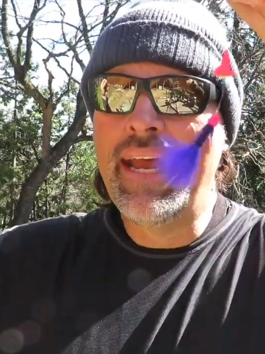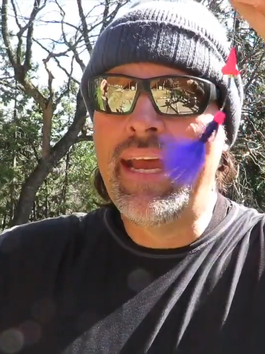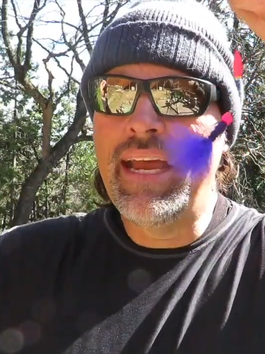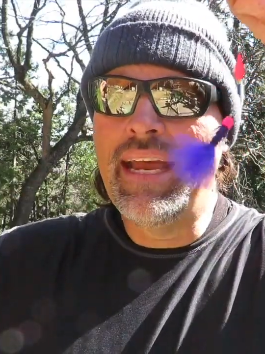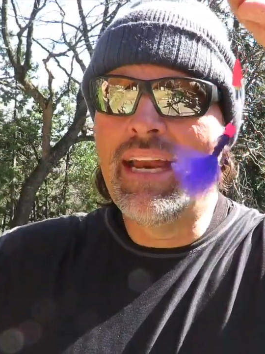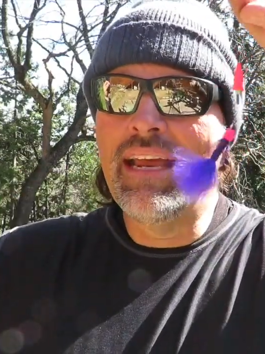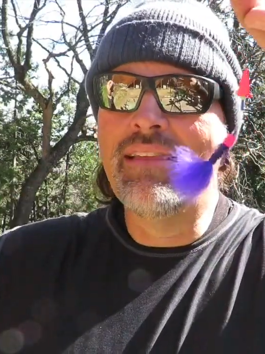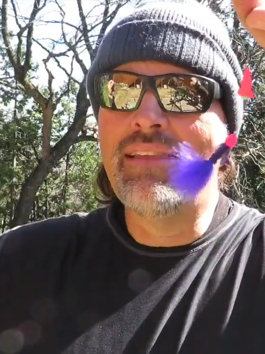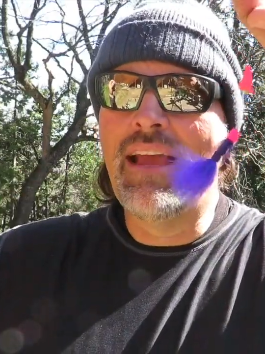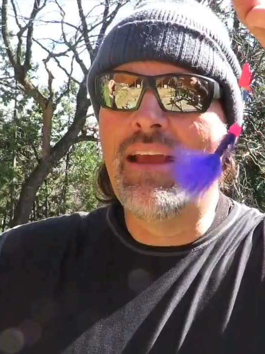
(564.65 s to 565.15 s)

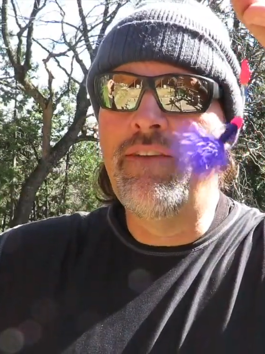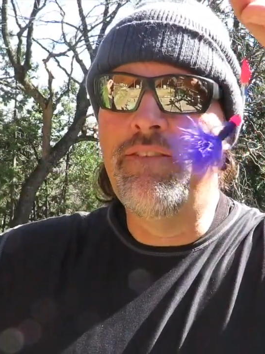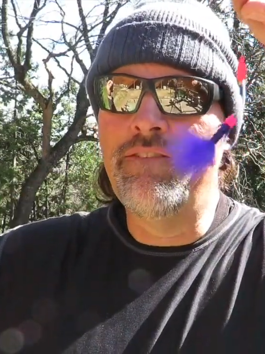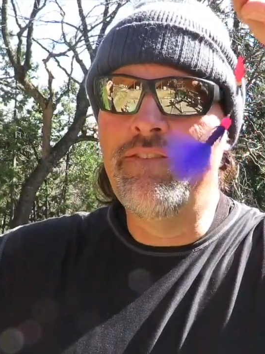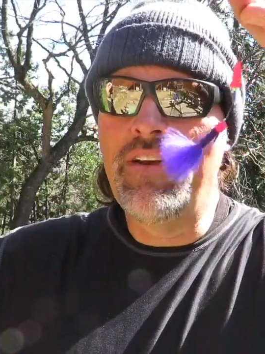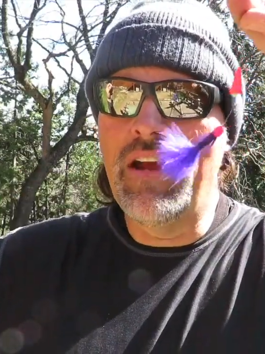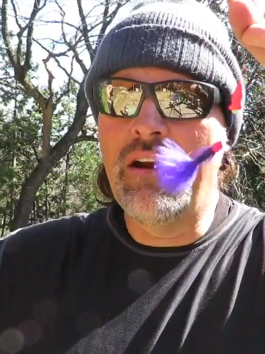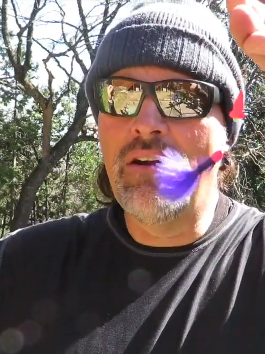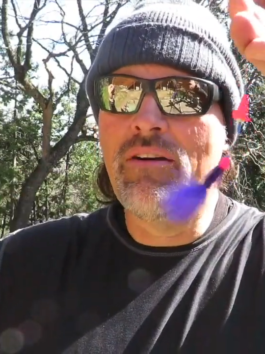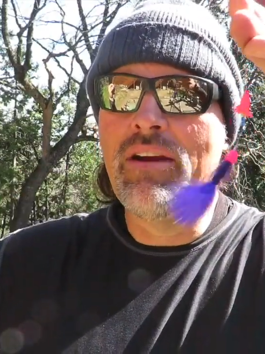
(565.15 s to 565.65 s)
It is a
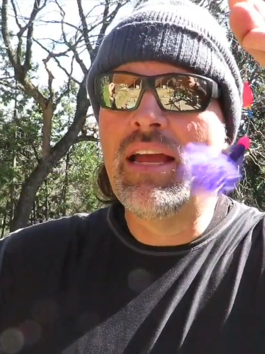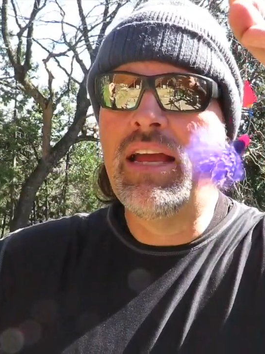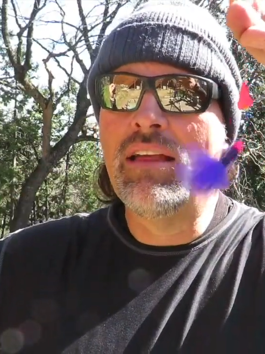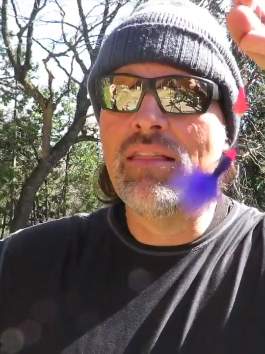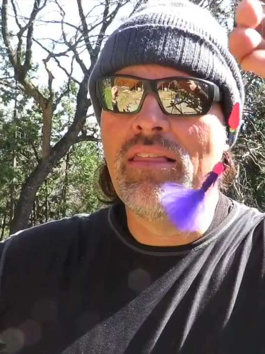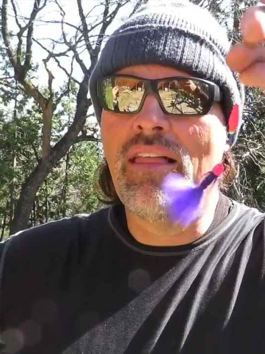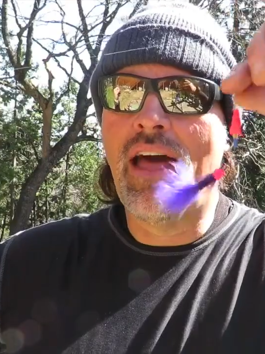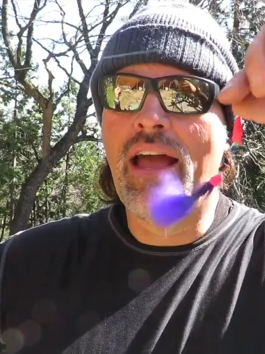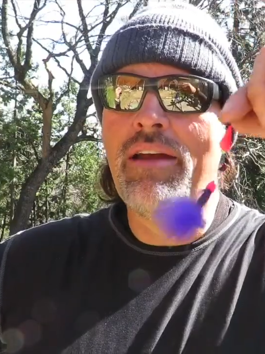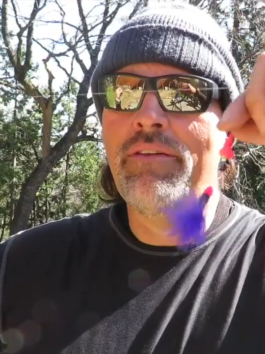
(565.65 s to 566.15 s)
very
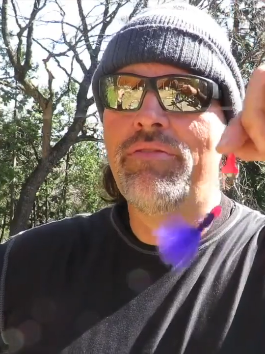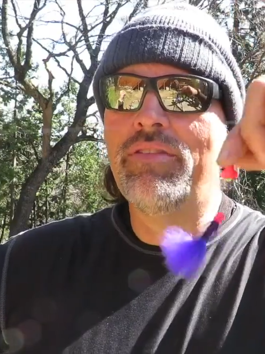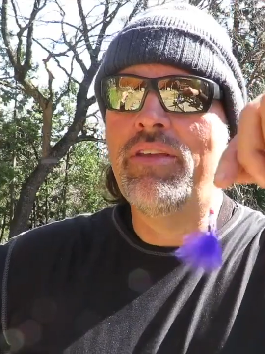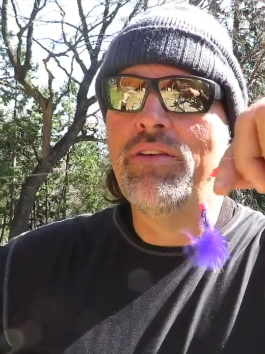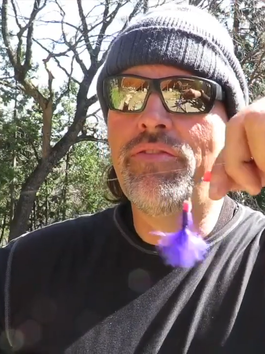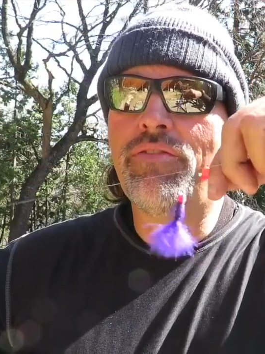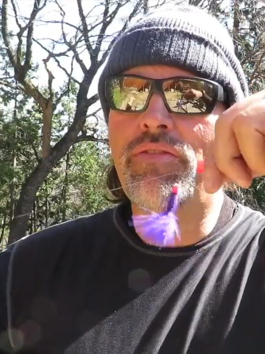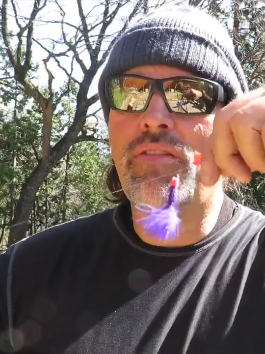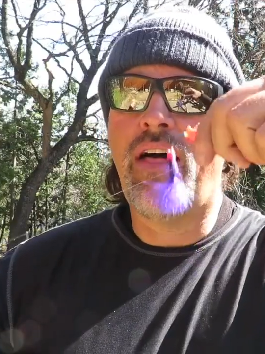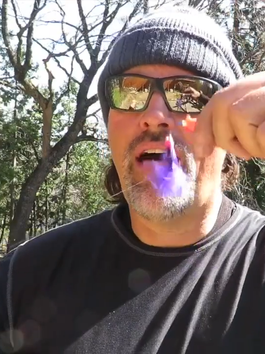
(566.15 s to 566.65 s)

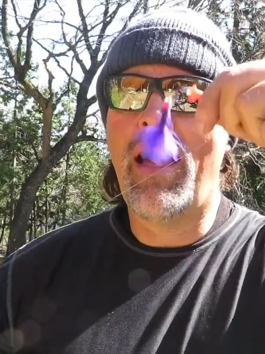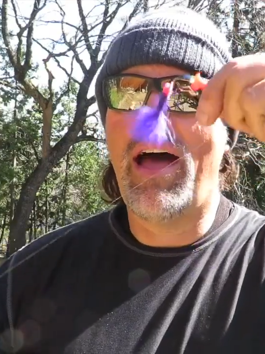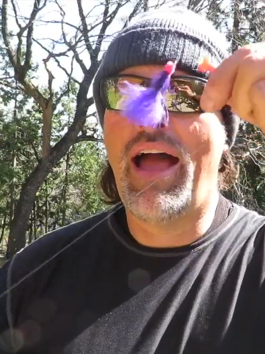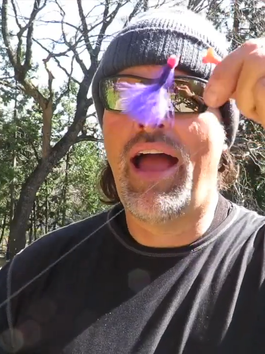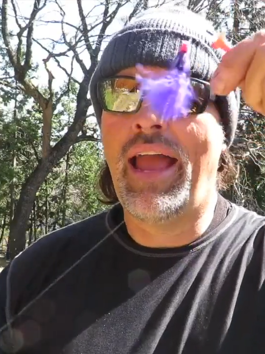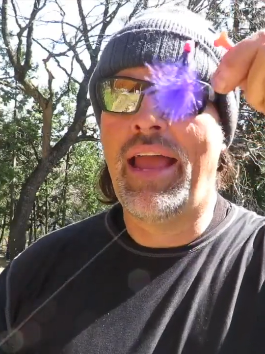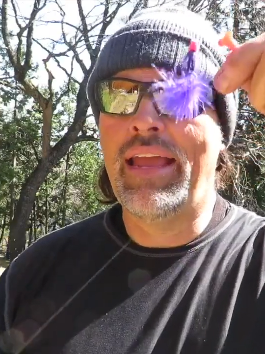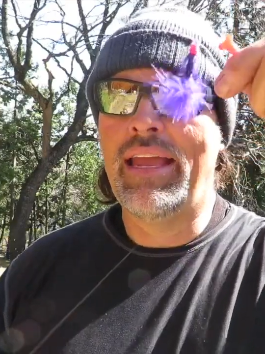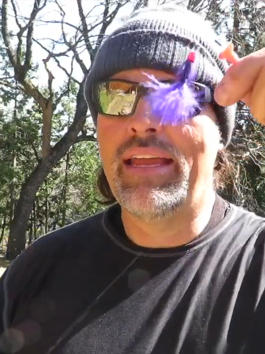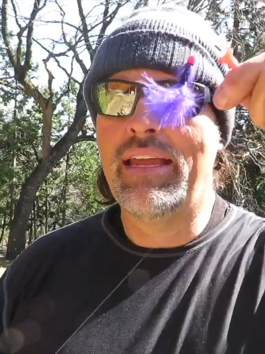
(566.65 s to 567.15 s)
lively
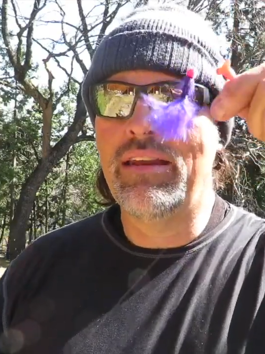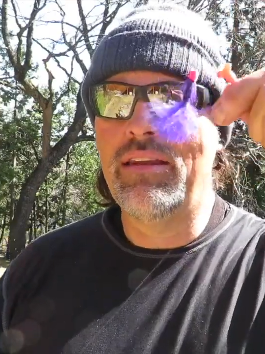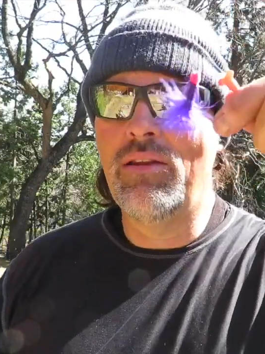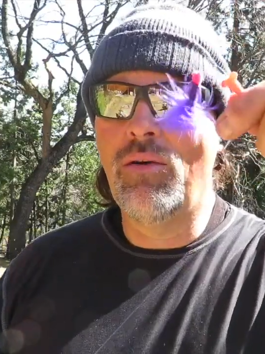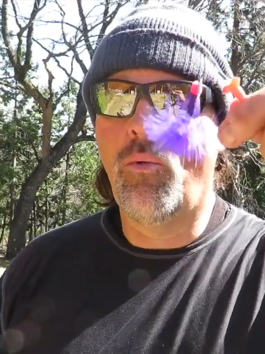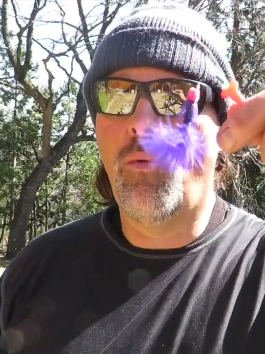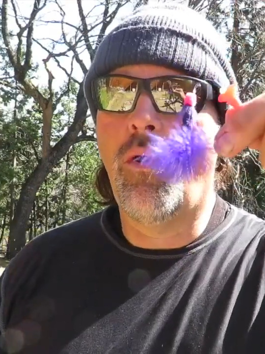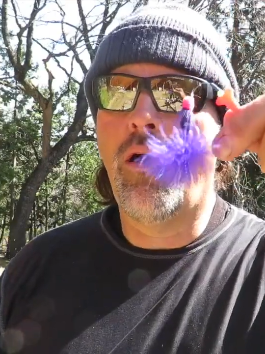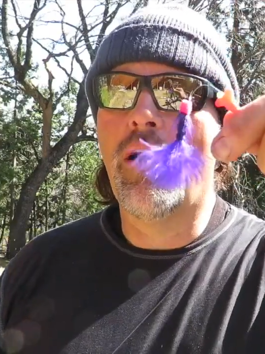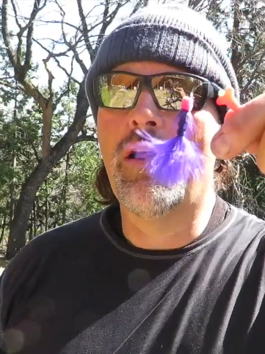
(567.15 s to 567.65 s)
fly in
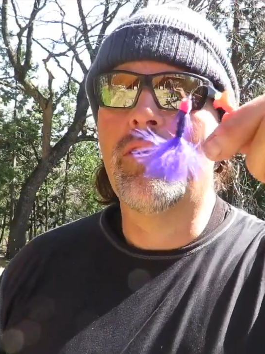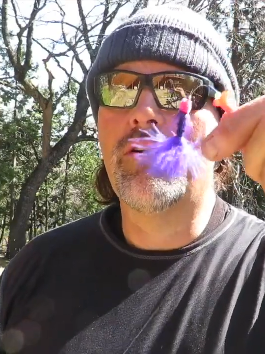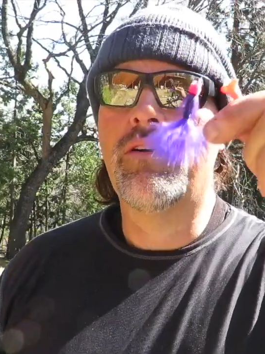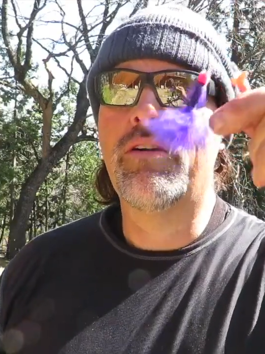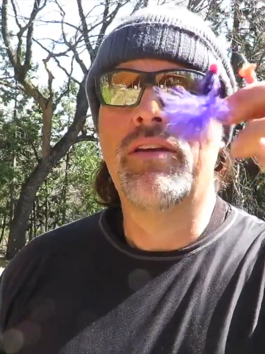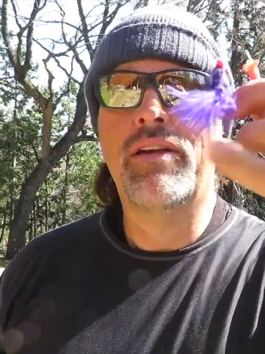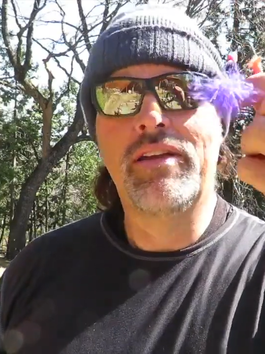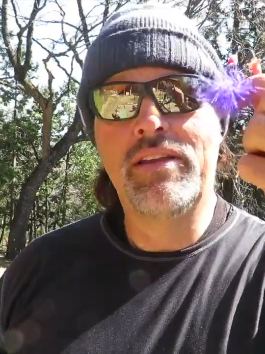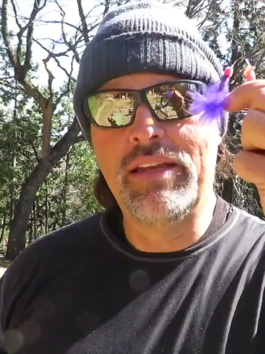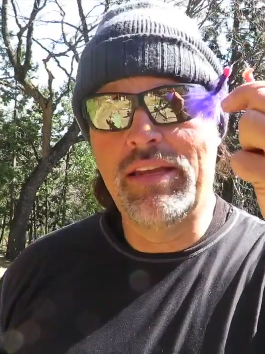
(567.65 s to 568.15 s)
the water.